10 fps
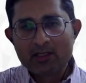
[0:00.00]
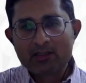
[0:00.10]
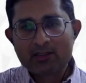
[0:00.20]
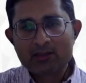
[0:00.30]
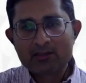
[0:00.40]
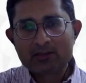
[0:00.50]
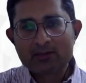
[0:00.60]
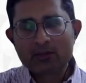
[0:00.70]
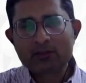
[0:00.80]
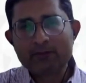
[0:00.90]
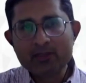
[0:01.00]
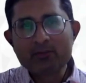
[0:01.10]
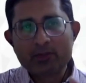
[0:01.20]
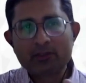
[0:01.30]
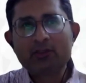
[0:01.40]
on a very
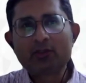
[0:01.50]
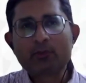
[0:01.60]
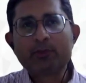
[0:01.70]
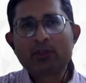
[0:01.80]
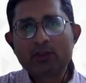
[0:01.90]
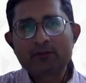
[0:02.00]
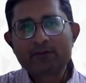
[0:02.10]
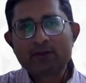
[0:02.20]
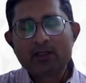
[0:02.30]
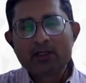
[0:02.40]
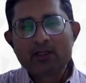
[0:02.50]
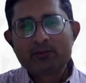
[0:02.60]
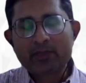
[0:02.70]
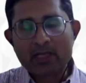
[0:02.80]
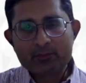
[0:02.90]
important topic of
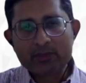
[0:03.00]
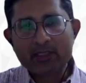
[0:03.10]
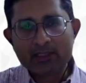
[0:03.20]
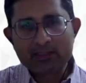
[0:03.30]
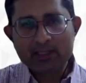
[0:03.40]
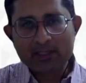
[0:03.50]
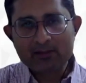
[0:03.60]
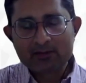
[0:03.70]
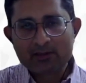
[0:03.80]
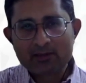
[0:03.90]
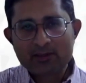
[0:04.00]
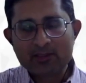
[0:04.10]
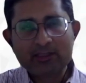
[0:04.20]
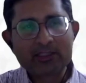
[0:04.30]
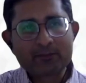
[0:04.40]
primary healthcare,
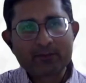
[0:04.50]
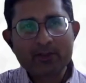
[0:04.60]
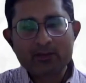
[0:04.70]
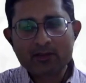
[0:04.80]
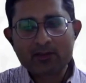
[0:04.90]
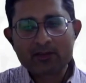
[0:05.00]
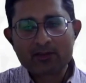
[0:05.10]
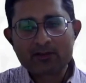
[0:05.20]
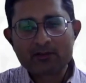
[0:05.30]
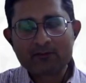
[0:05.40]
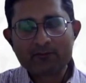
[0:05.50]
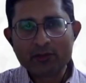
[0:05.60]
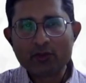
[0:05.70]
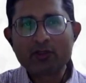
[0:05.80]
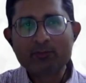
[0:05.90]
and that's where
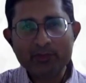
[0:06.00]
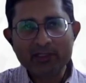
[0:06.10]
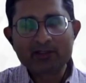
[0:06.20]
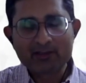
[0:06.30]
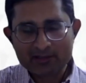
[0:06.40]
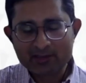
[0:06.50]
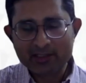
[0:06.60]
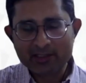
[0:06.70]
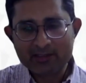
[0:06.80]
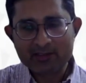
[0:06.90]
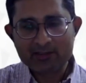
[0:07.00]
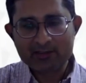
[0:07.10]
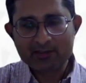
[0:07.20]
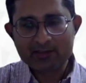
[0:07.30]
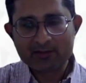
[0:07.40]
we all meet. And
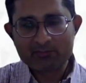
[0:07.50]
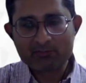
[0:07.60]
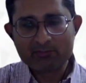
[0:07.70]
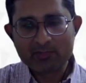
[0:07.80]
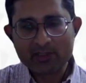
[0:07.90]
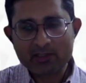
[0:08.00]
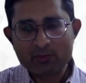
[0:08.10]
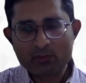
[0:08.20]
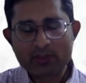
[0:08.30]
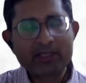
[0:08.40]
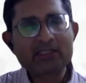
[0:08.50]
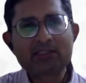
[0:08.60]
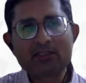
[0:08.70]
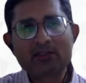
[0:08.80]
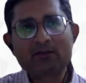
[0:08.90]
over
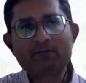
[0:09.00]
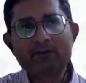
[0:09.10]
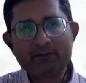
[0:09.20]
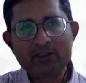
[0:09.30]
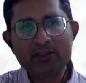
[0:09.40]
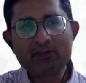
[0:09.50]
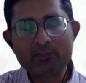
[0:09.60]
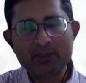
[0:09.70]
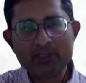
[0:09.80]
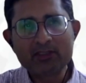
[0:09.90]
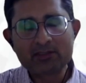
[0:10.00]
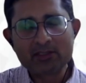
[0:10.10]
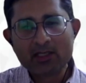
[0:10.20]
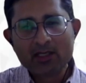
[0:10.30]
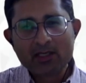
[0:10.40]
next 15
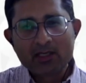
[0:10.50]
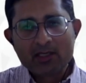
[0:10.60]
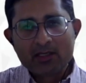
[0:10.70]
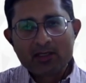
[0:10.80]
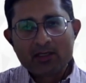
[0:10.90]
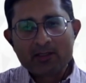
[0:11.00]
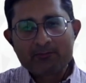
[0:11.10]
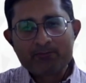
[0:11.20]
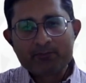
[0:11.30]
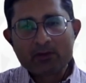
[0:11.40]
minutes, uh,